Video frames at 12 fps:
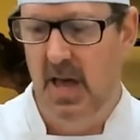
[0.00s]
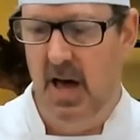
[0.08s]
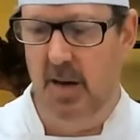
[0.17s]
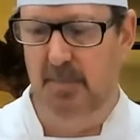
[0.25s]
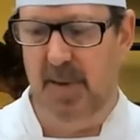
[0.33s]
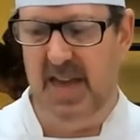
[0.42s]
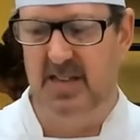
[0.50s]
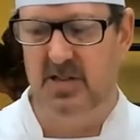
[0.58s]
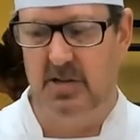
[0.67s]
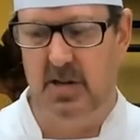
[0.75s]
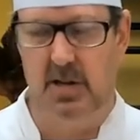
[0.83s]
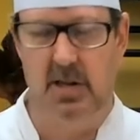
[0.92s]

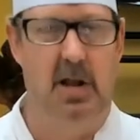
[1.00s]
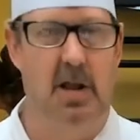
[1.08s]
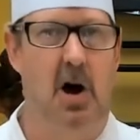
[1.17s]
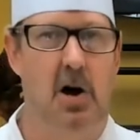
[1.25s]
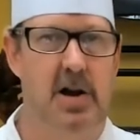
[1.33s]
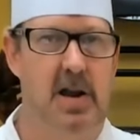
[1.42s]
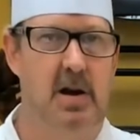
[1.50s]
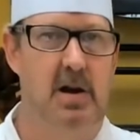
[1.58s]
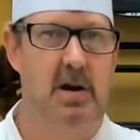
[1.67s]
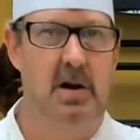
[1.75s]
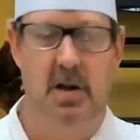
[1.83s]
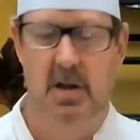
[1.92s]
Basil's a little
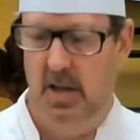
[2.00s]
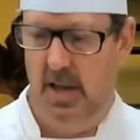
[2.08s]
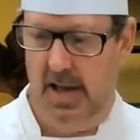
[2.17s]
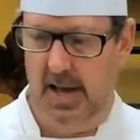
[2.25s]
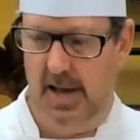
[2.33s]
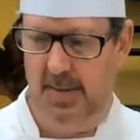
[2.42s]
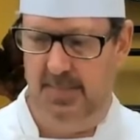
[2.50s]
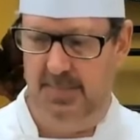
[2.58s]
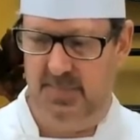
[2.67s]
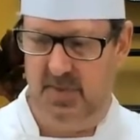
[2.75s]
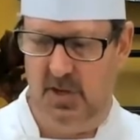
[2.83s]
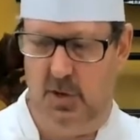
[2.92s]
hardier.
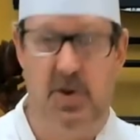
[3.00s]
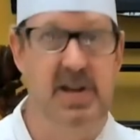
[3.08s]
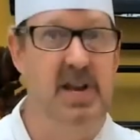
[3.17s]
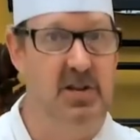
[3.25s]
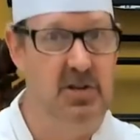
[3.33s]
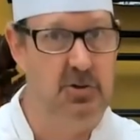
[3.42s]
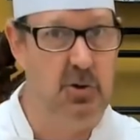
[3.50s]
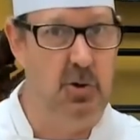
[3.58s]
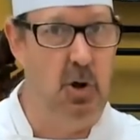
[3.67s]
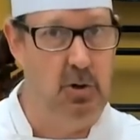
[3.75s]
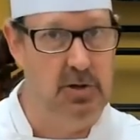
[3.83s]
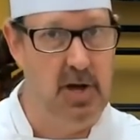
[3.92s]
The green onions will
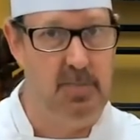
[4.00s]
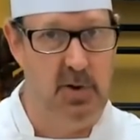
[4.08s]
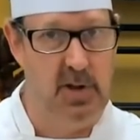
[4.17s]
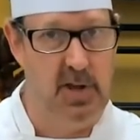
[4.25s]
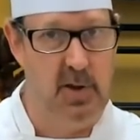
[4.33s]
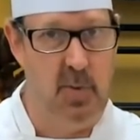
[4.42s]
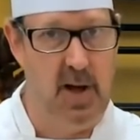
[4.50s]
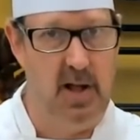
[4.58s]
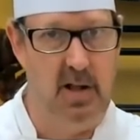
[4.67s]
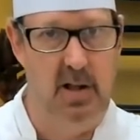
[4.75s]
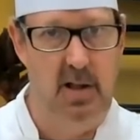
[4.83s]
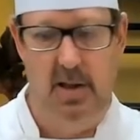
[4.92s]
hold up really
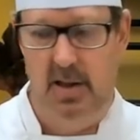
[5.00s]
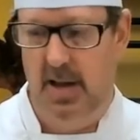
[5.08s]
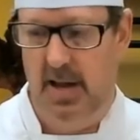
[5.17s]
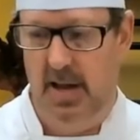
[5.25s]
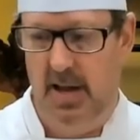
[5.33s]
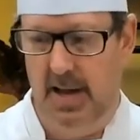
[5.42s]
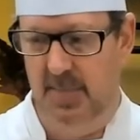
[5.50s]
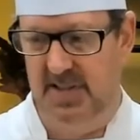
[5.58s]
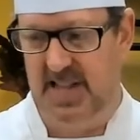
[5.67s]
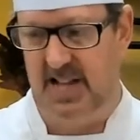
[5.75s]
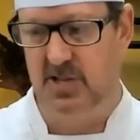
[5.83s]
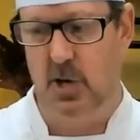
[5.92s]
well, but
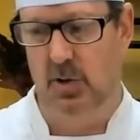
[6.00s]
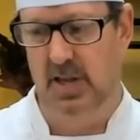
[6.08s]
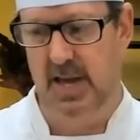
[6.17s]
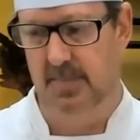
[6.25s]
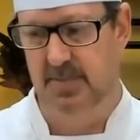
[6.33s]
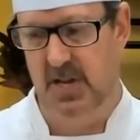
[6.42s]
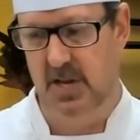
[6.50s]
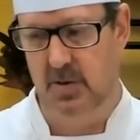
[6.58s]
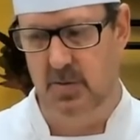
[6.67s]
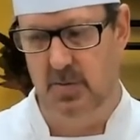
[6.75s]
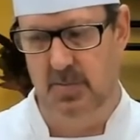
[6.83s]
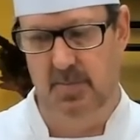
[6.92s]
that's totally up to you.